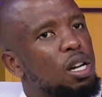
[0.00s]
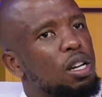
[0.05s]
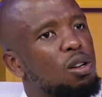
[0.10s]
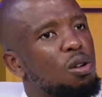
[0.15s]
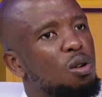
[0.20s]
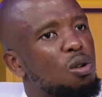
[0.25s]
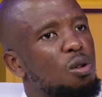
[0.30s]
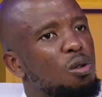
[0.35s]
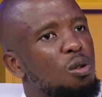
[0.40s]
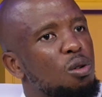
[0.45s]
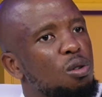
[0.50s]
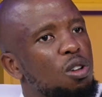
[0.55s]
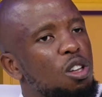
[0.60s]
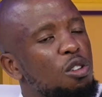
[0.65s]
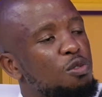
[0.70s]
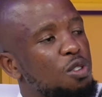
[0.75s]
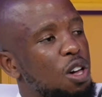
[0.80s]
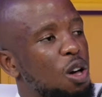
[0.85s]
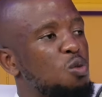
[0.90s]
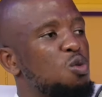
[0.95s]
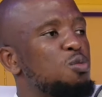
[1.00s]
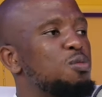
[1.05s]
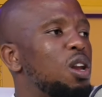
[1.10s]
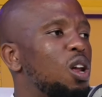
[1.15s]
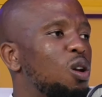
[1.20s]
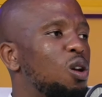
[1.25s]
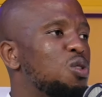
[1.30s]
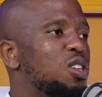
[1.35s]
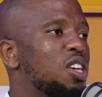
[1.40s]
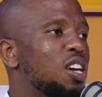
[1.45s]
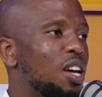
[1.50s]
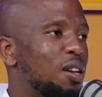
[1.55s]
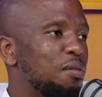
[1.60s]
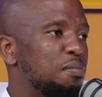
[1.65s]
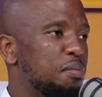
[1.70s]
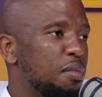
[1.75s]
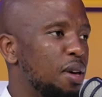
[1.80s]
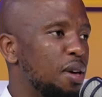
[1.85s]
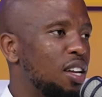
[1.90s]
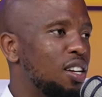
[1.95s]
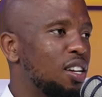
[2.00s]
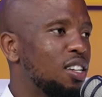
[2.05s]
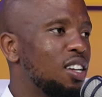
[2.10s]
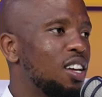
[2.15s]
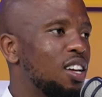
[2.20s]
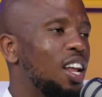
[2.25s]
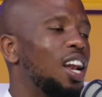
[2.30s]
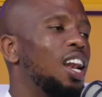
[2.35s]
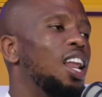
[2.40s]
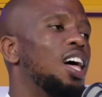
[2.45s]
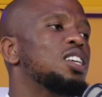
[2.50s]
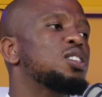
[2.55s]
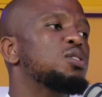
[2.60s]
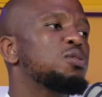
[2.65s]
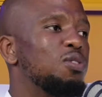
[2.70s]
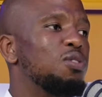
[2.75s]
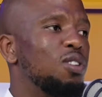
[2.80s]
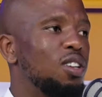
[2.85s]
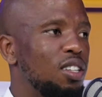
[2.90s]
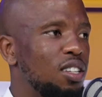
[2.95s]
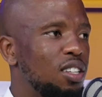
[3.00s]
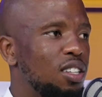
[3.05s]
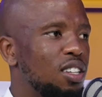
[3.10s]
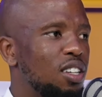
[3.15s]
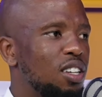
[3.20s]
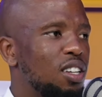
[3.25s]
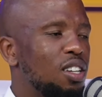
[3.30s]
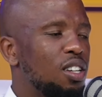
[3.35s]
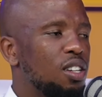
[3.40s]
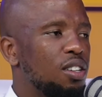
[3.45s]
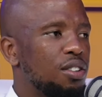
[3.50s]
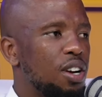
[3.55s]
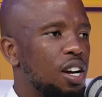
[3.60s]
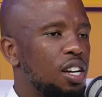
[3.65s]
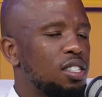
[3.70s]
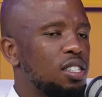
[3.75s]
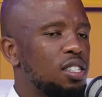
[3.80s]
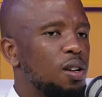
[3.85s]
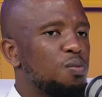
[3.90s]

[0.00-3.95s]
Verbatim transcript: or if you're a woman are looking at men lustfully, mm. right?